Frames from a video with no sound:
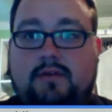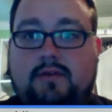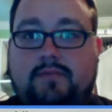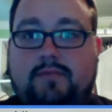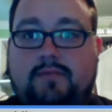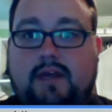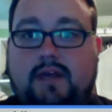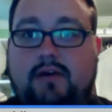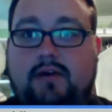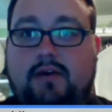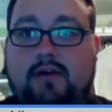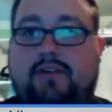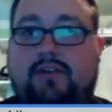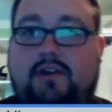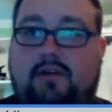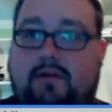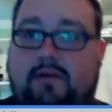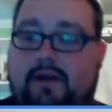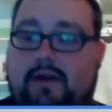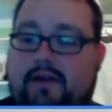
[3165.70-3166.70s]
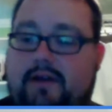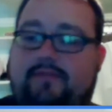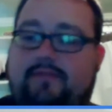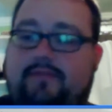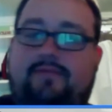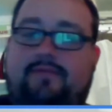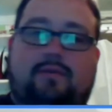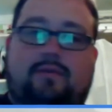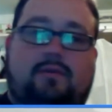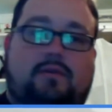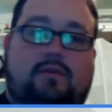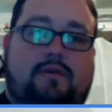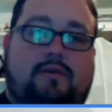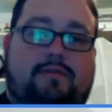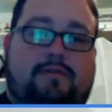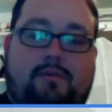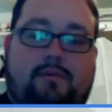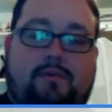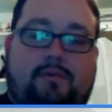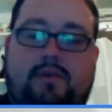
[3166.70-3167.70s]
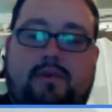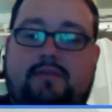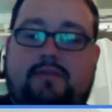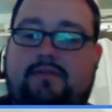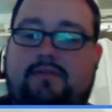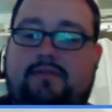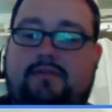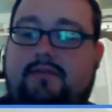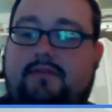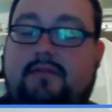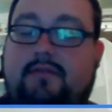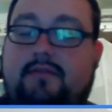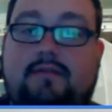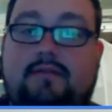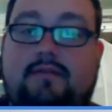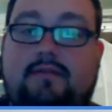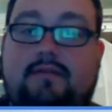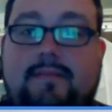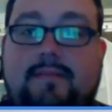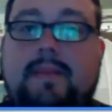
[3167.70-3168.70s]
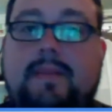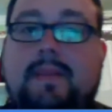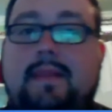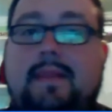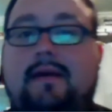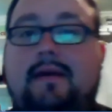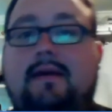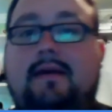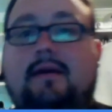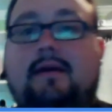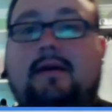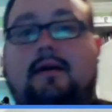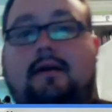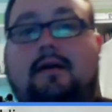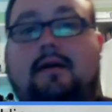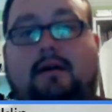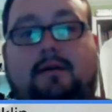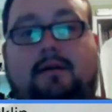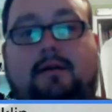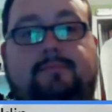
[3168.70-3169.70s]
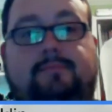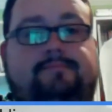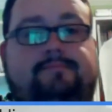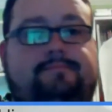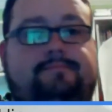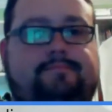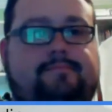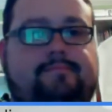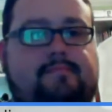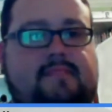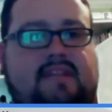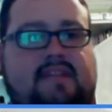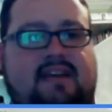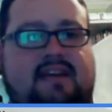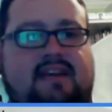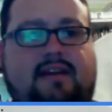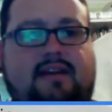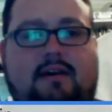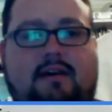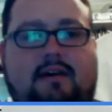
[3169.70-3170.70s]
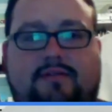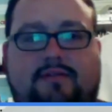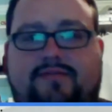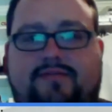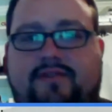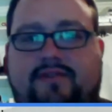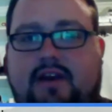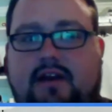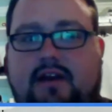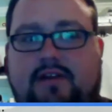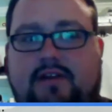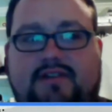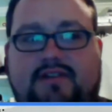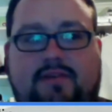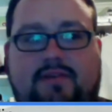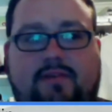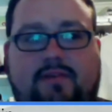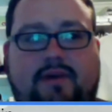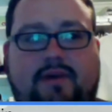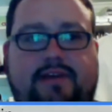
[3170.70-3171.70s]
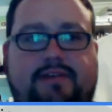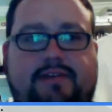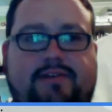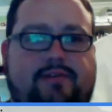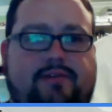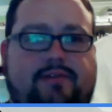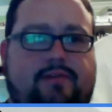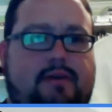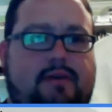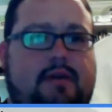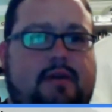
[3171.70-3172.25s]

I will stick around for a few minutes, and I'll figure out some way to